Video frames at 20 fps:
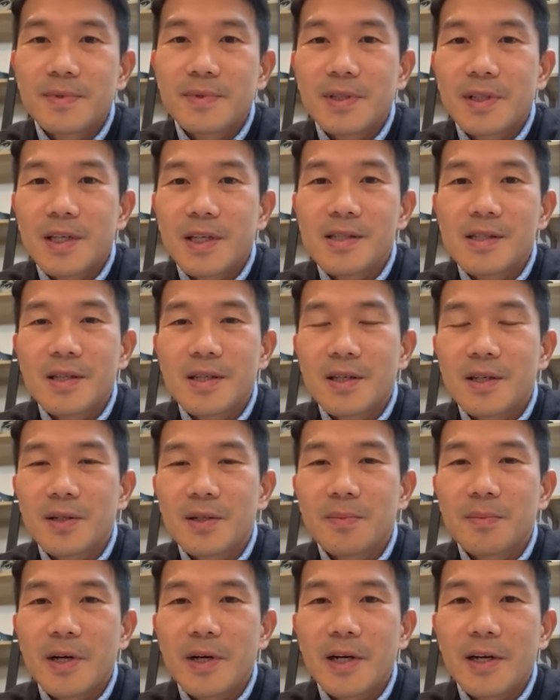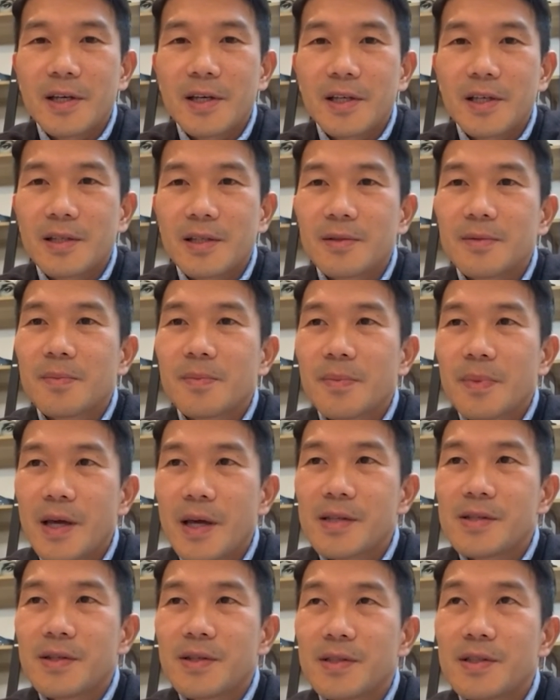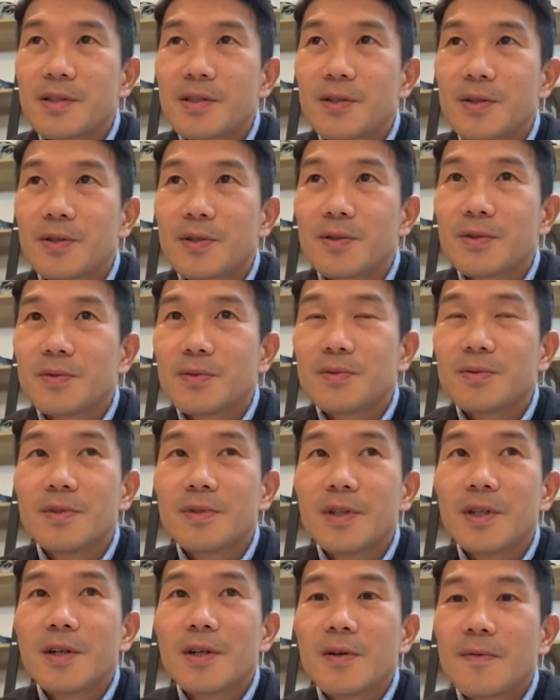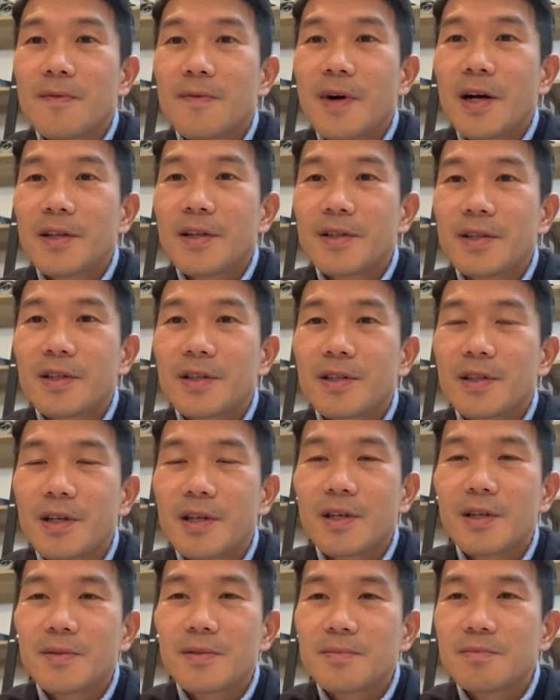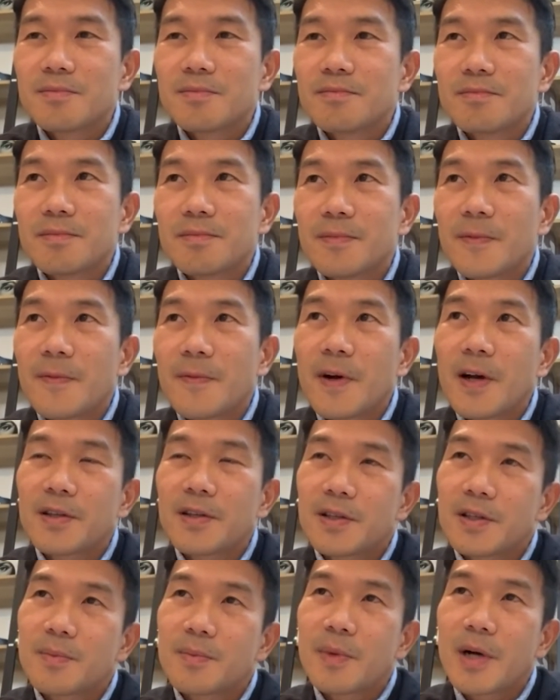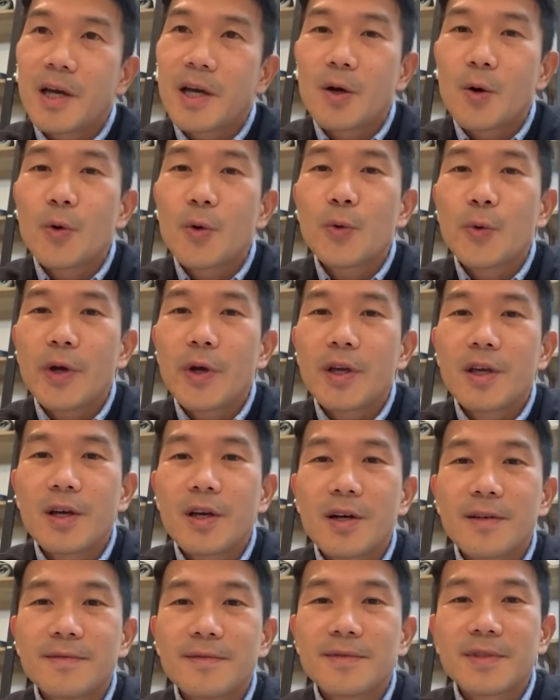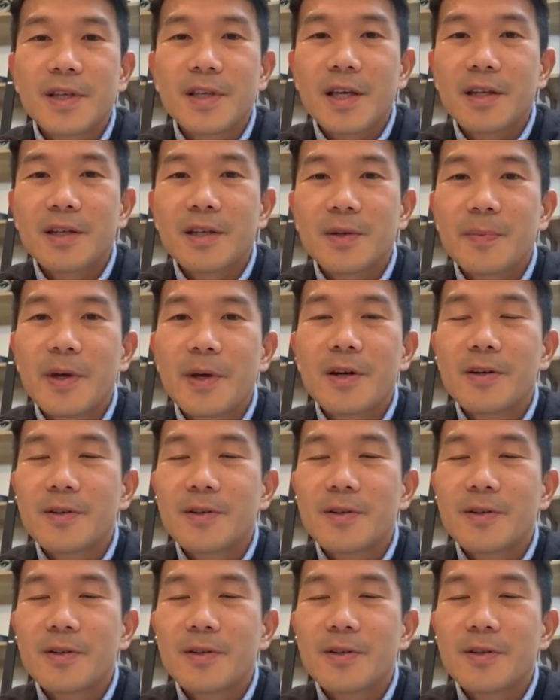it's my passage to finding my own way of getting a better